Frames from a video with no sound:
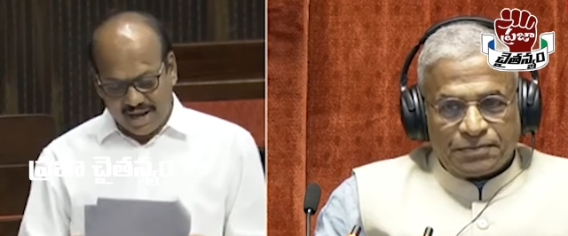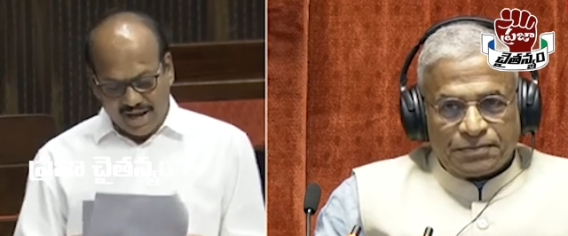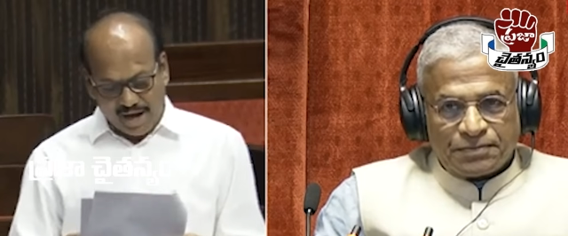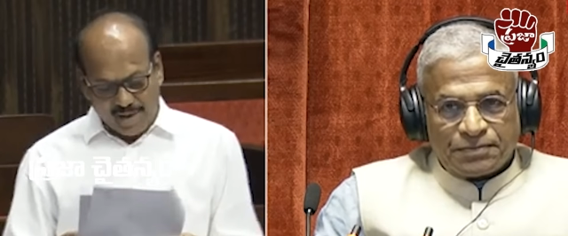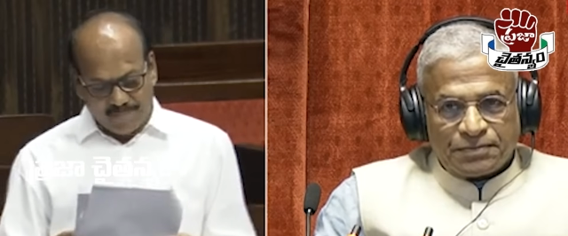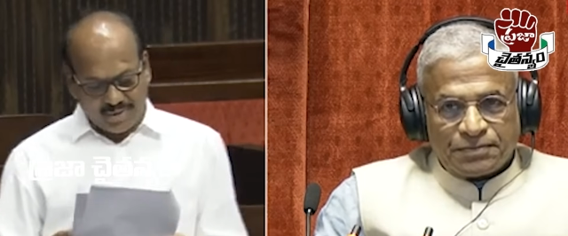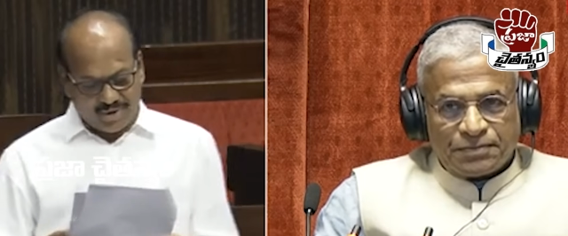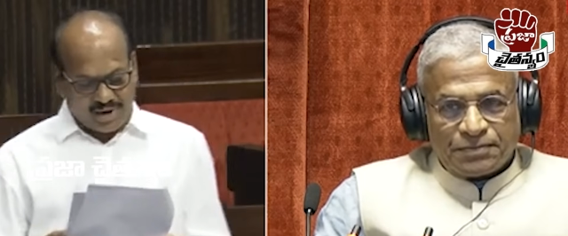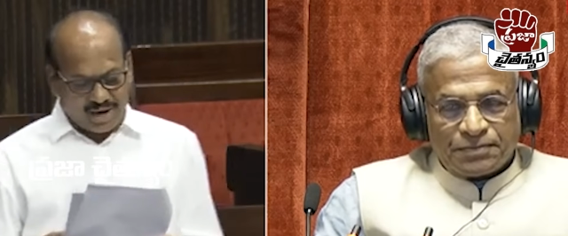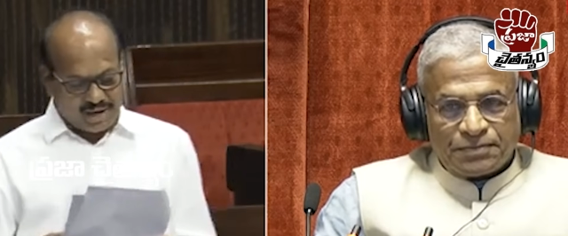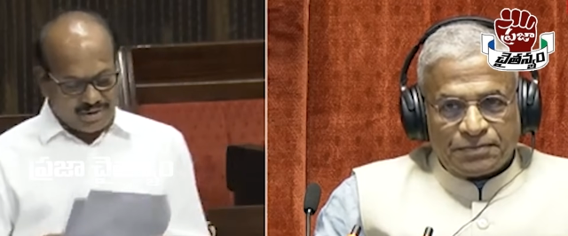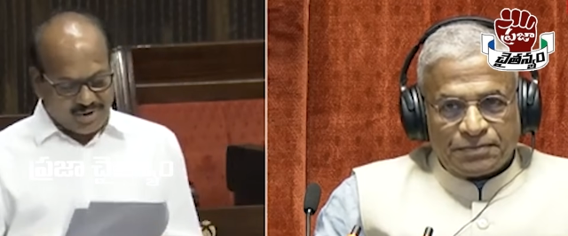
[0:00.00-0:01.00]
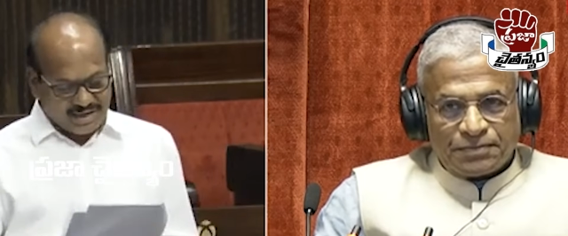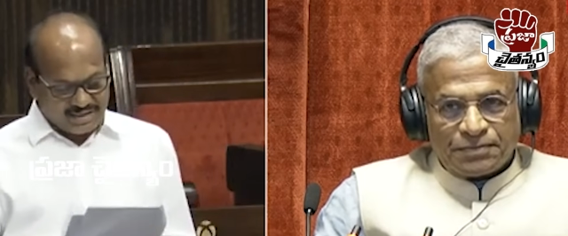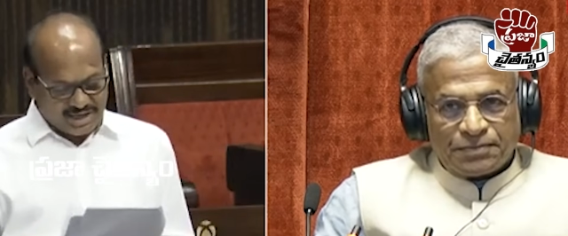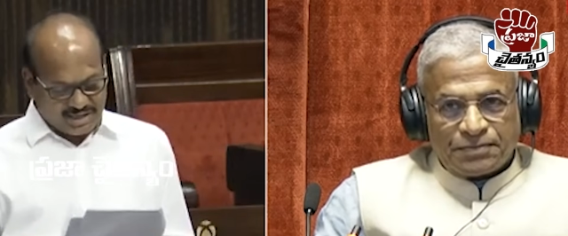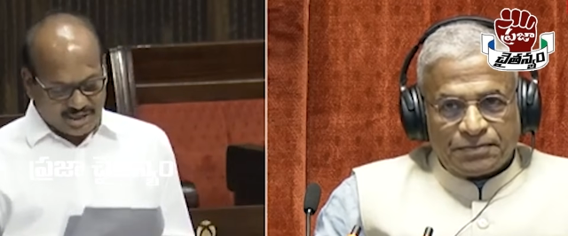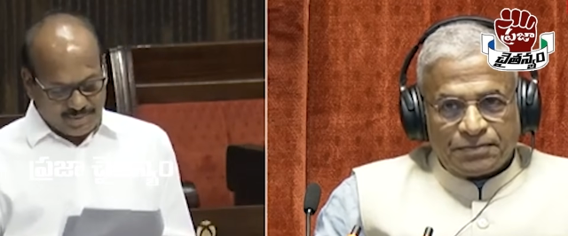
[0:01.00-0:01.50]
Speaker 1: aimed at
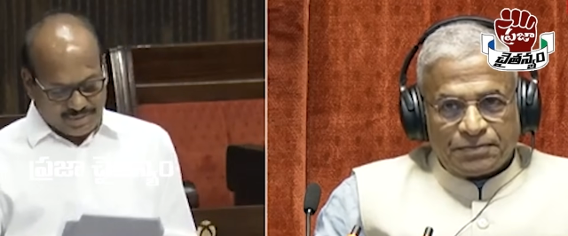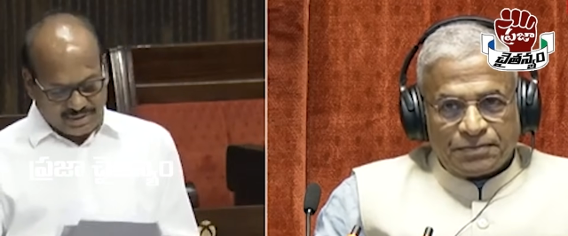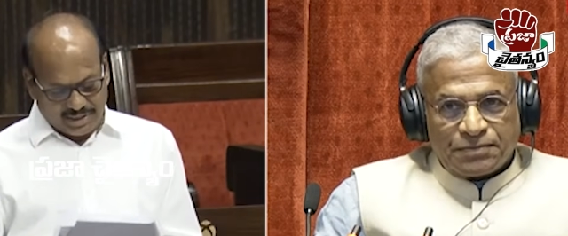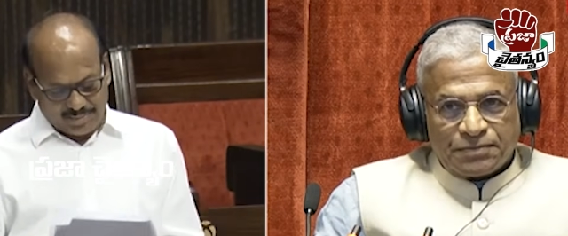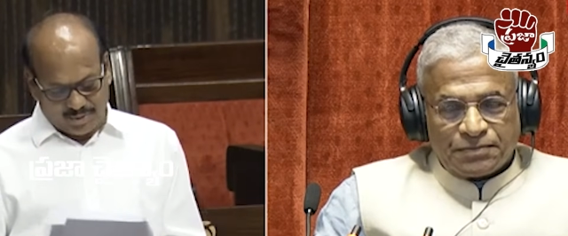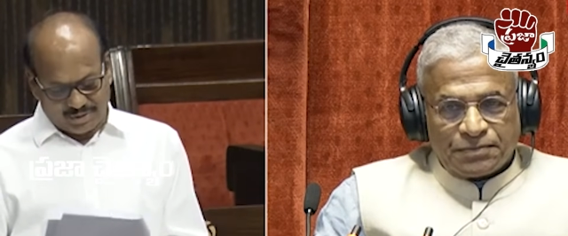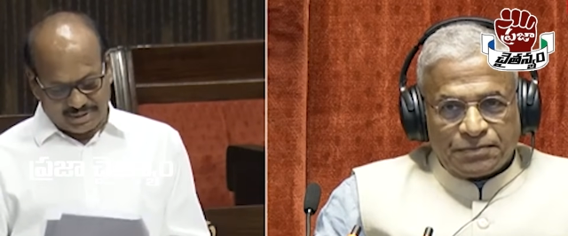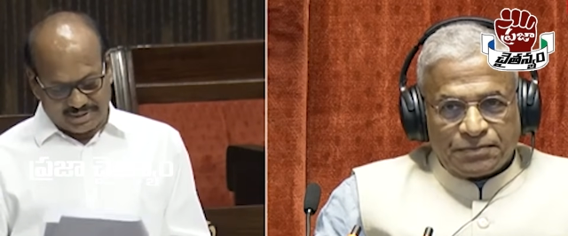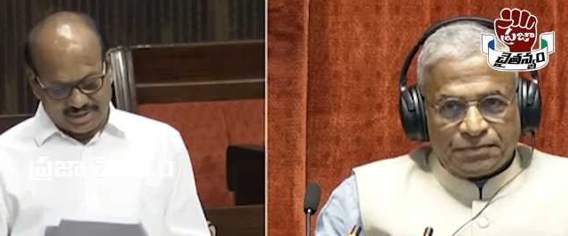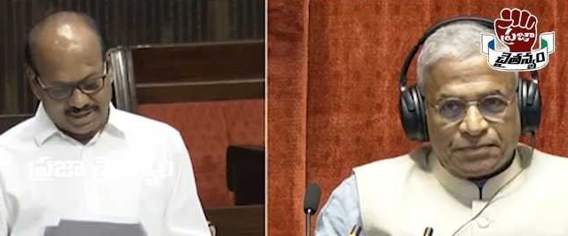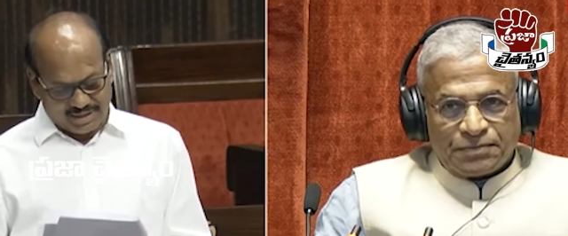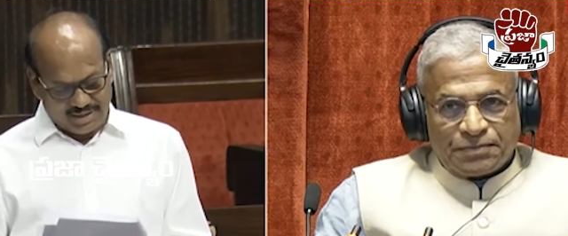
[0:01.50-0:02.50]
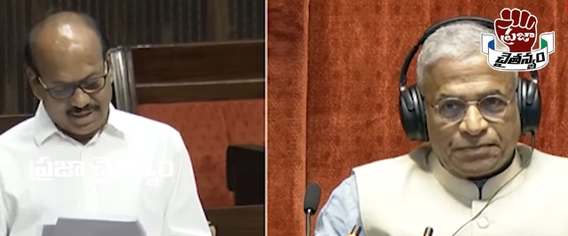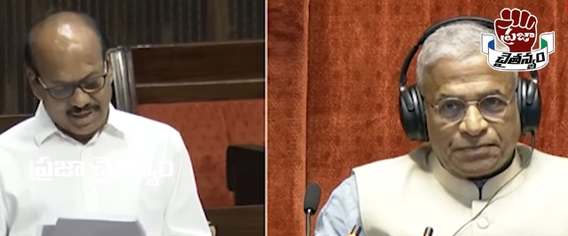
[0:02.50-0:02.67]
YSRCP supporters, sir.